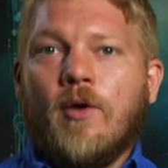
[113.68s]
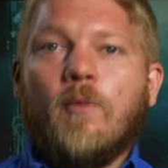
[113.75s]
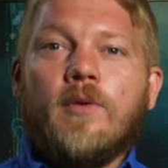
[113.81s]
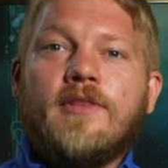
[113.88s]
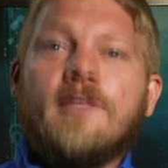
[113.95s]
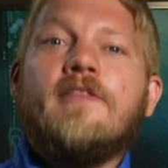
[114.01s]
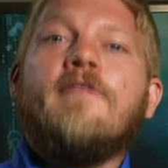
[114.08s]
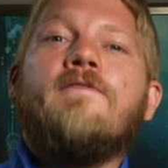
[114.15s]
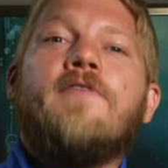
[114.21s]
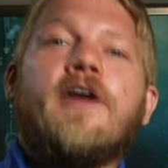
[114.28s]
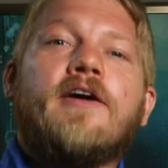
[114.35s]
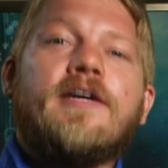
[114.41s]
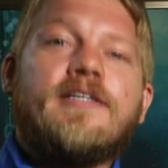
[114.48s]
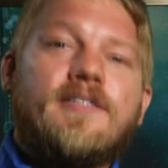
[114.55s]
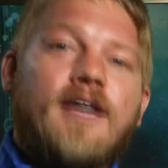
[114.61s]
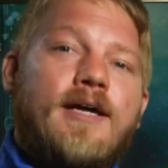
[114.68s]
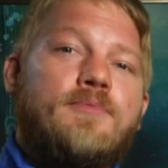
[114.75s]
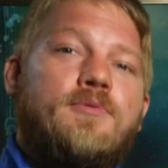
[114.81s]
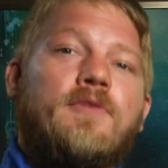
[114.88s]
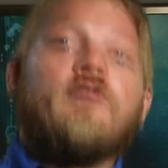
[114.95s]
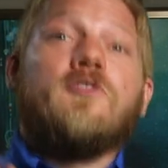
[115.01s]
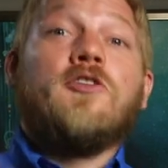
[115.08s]
Within the various
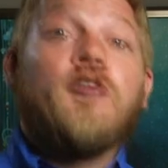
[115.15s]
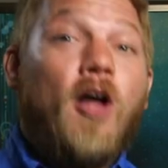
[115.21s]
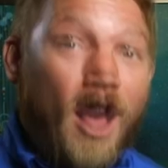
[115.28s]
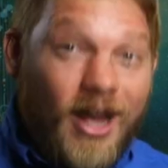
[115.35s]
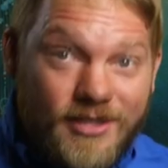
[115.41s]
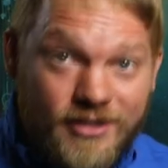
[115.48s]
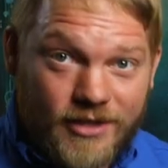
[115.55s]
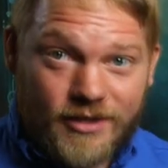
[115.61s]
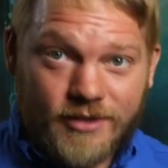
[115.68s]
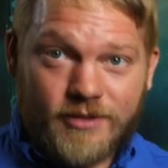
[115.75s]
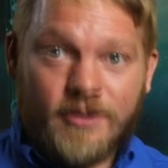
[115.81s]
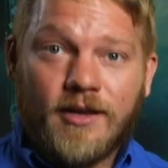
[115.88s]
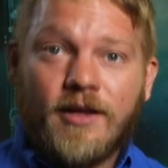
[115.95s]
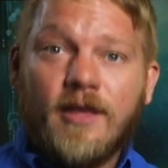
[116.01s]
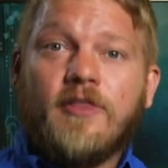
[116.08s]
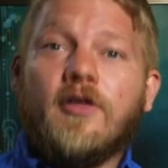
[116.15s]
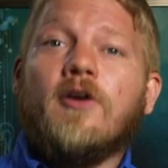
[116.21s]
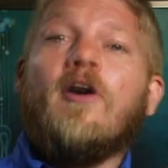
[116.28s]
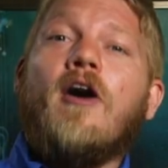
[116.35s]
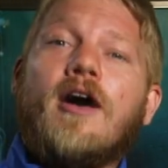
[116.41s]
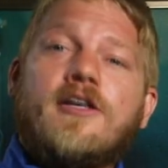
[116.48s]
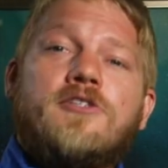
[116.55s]
types of losses, there
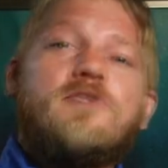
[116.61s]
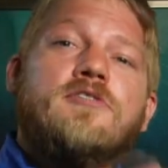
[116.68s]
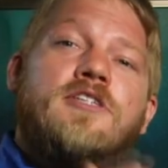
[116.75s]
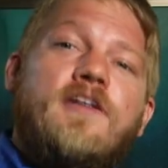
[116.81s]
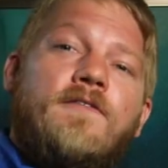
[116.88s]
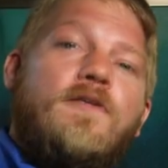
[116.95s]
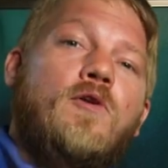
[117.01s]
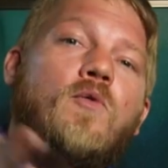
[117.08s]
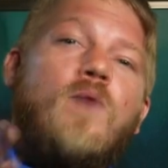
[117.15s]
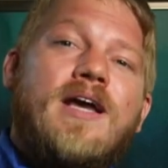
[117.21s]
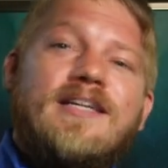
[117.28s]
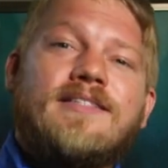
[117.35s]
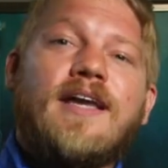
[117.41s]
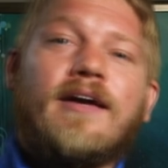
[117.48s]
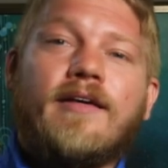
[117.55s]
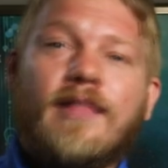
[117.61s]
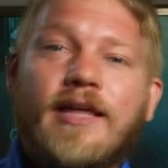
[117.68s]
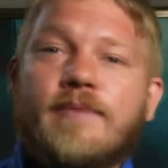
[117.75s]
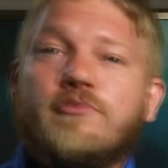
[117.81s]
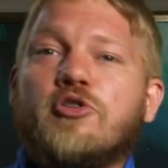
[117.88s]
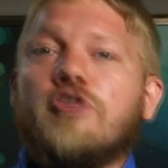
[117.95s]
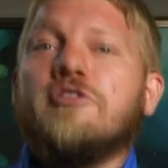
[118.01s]
are also different ways that
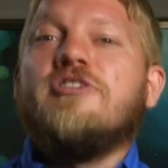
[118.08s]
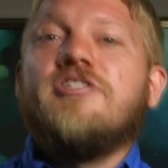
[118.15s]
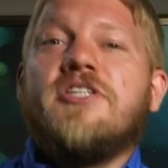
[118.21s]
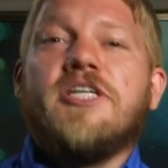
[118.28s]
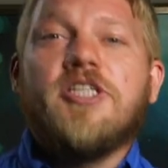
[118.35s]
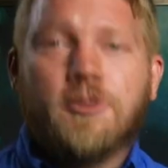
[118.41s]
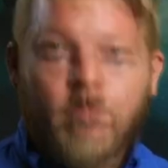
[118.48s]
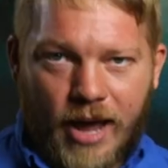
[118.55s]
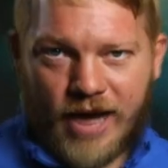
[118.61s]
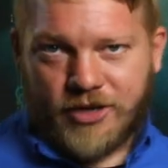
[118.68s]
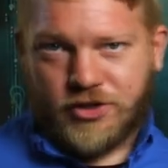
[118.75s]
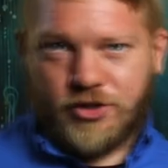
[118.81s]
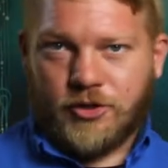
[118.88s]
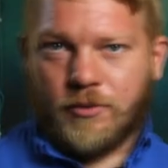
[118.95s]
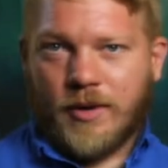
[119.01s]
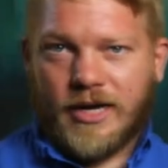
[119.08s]
claims are dispatched to